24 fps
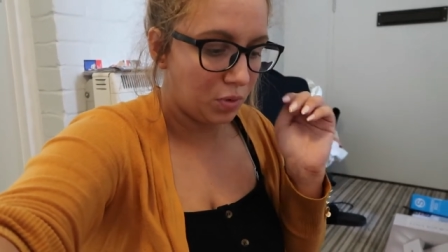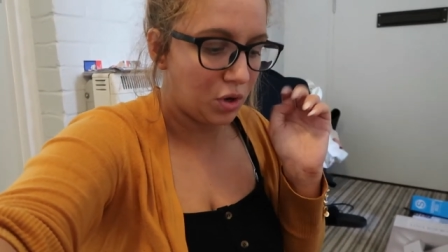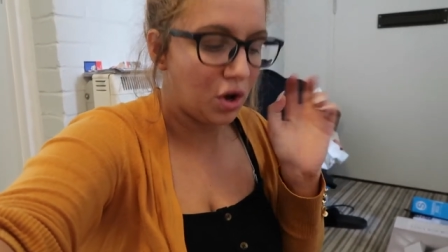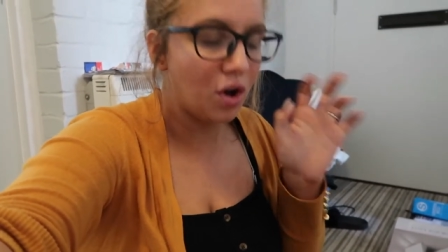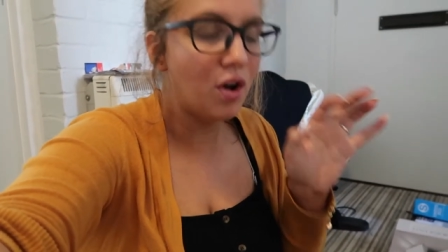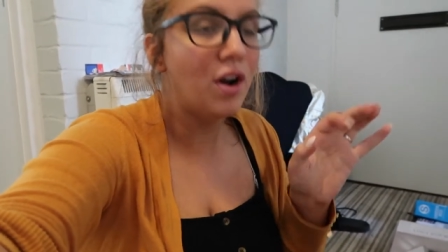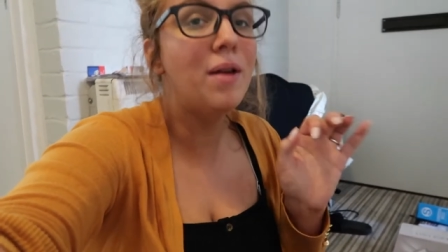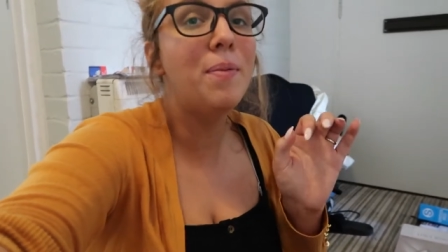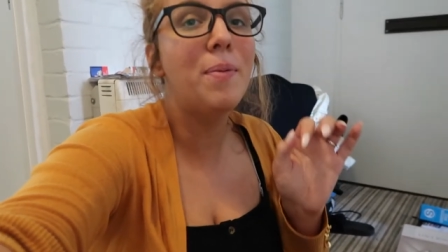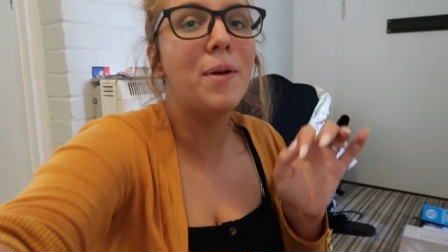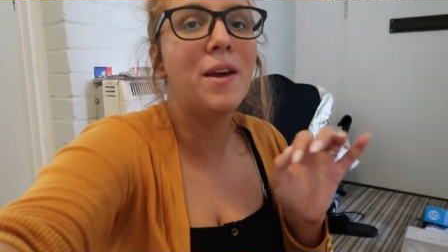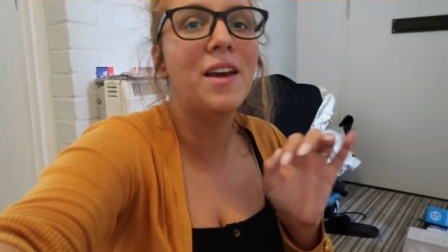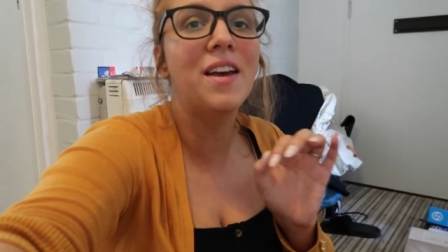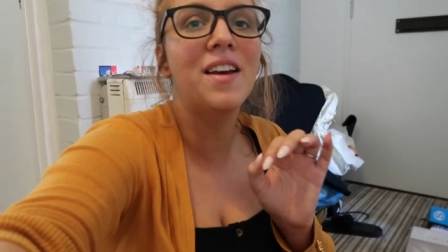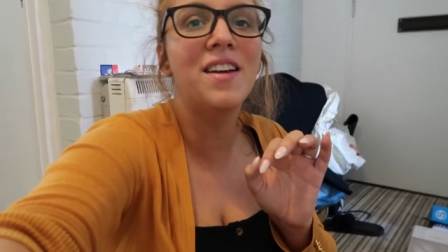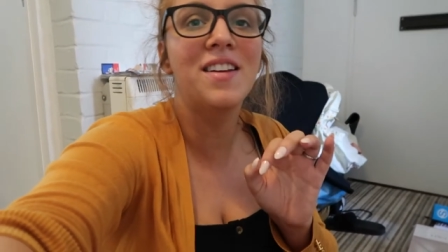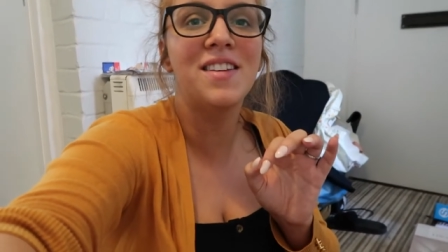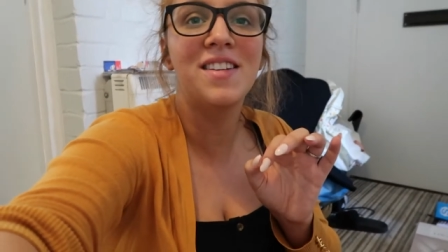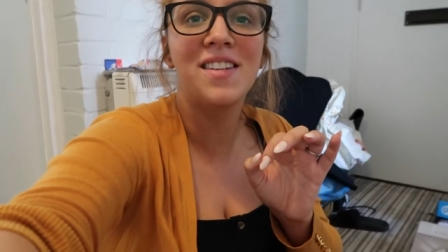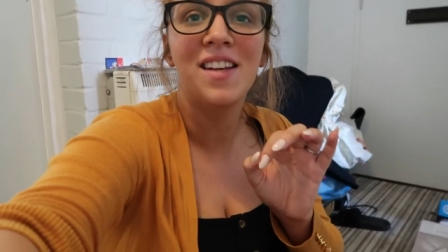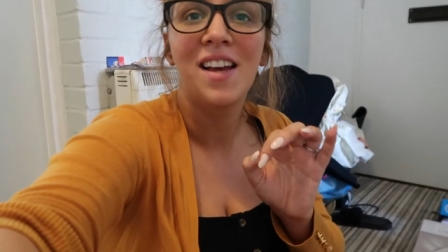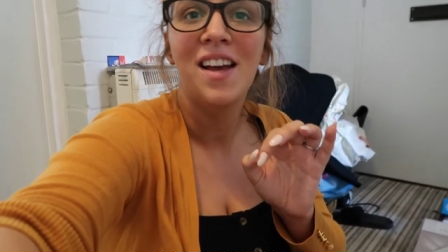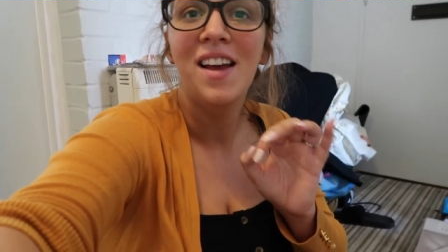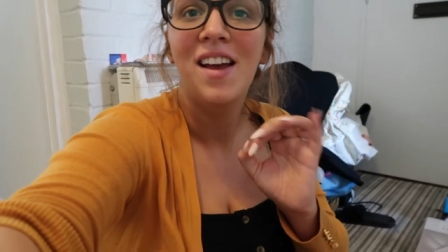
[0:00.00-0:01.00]
purely
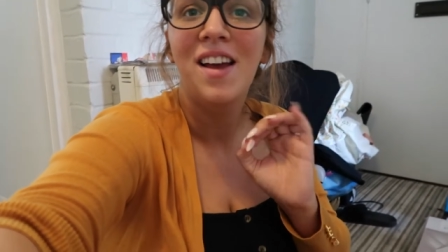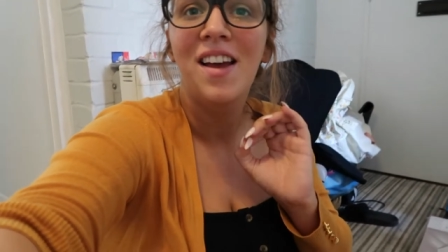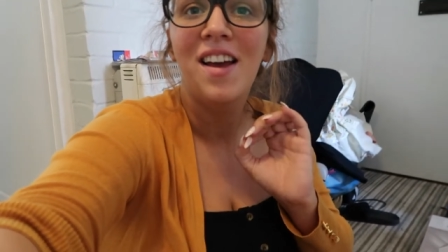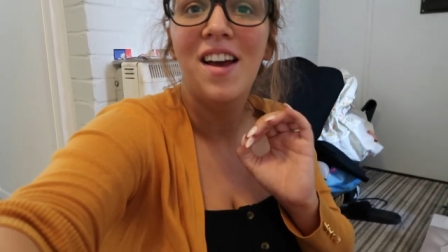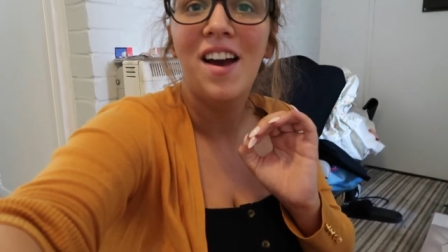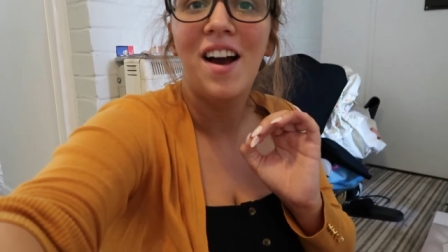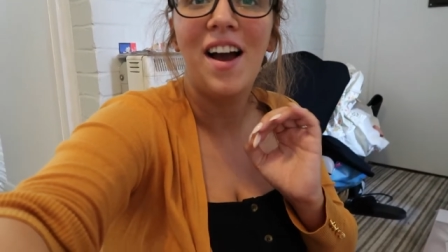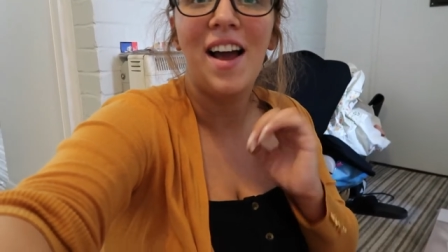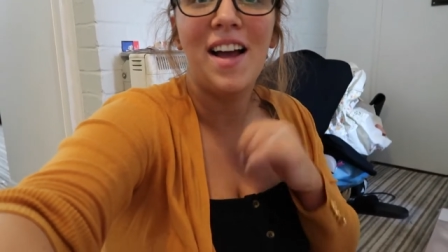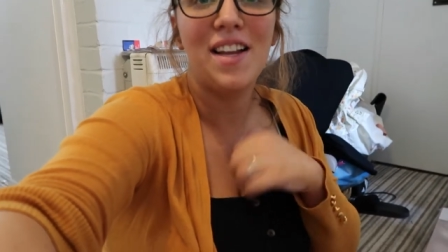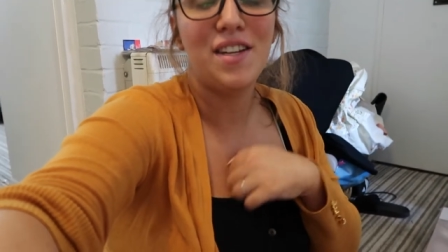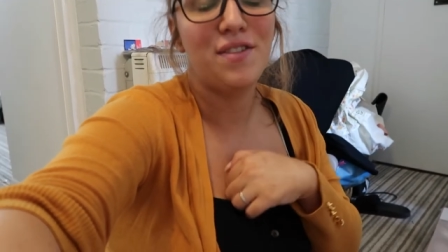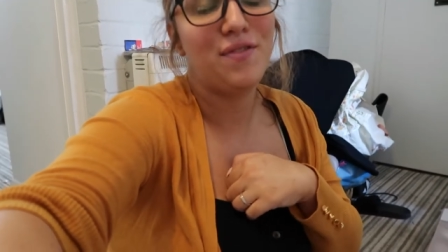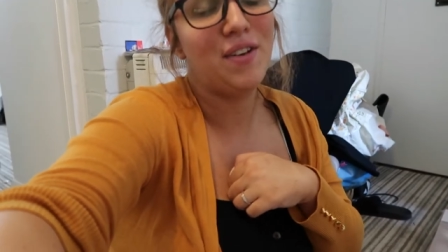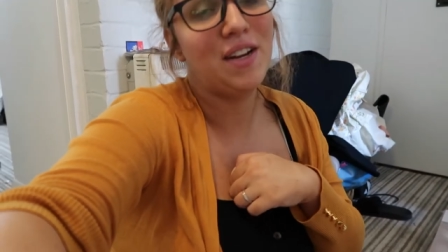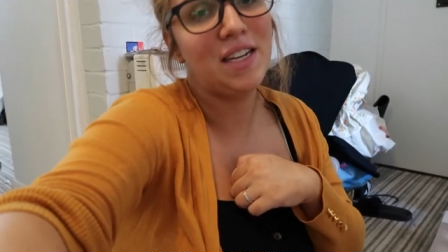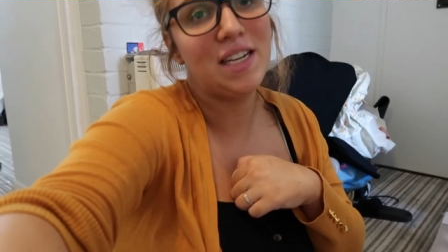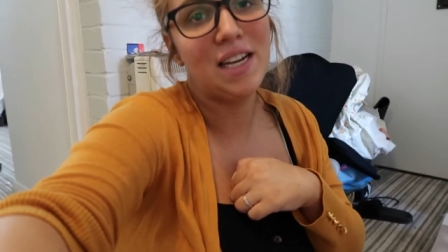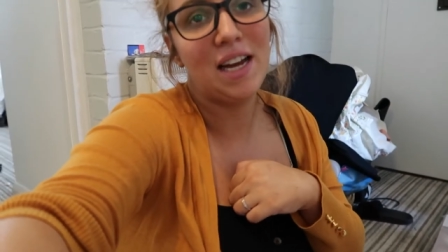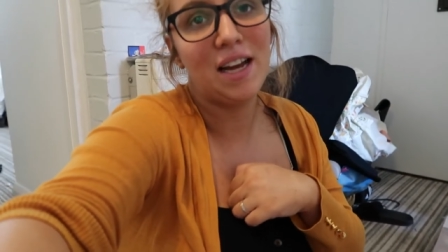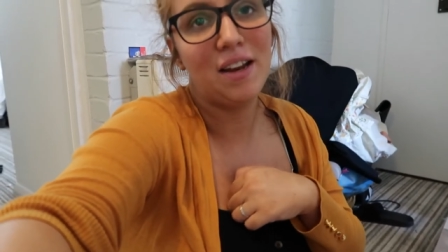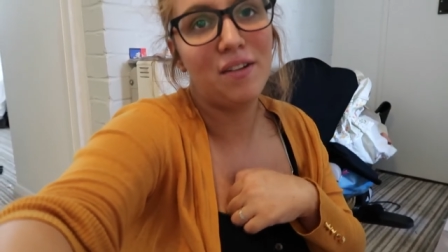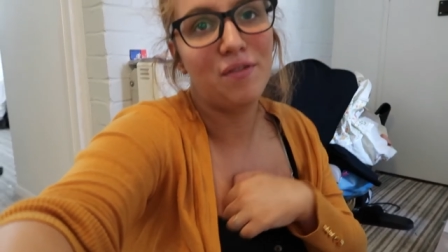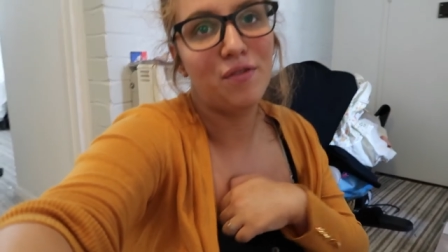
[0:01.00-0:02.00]
because I had to
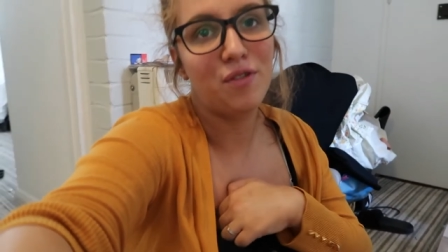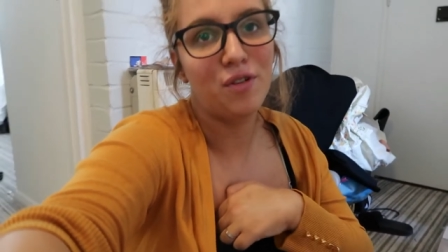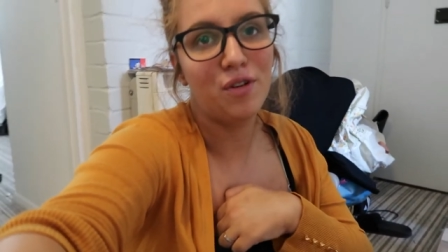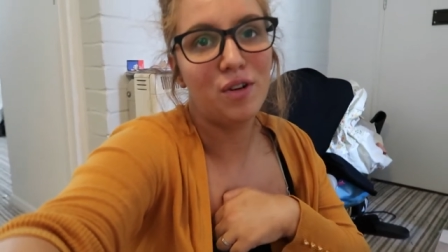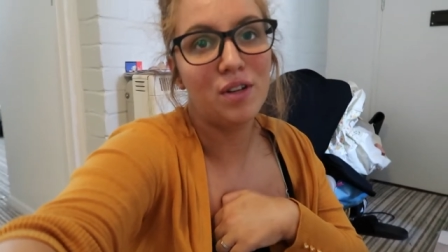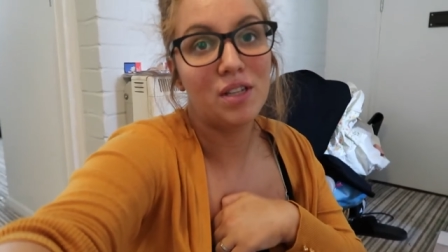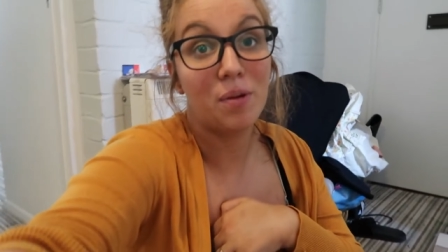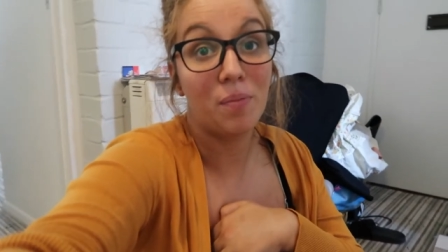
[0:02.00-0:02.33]
fake tan for